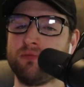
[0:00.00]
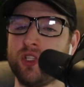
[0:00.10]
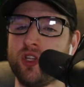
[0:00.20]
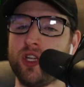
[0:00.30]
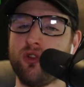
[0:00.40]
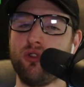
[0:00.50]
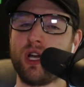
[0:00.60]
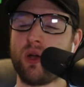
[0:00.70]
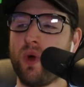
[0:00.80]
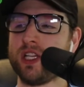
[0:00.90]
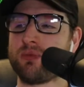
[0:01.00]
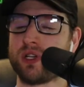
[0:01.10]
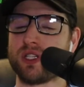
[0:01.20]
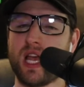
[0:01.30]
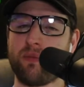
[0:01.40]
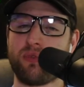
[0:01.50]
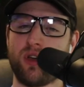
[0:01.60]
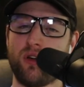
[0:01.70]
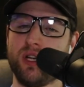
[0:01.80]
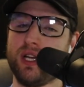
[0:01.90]
You look at Waynesburg's depth
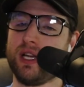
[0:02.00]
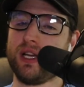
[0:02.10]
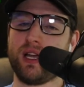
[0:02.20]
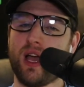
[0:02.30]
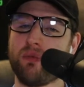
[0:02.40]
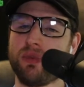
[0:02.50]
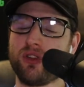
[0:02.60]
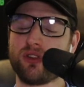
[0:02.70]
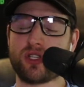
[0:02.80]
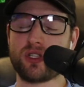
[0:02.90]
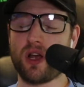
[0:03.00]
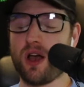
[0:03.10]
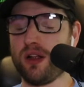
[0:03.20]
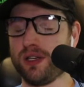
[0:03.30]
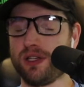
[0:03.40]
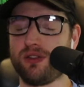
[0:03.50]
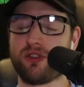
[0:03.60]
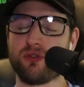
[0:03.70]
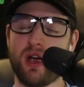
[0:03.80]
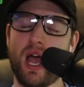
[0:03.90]
though. I mean, they're solid
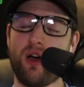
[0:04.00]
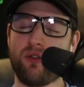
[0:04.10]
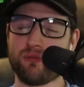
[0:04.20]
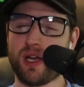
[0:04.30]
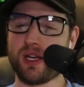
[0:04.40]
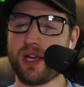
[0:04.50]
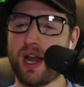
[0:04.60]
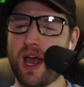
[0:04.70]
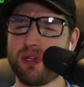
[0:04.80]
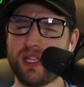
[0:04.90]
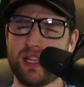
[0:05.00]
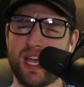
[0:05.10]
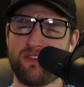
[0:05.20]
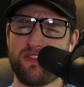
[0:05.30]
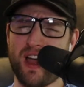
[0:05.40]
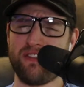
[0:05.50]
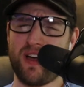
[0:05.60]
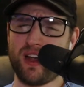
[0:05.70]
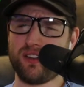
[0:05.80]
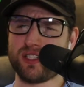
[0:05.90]
throughout. My God, how many? They had 5
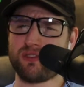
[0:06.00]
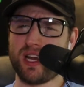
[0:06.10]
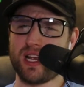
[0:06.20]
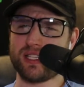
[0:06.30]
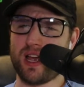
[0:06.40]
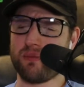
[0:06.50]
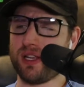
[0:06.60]
finalists, right? Is that how many?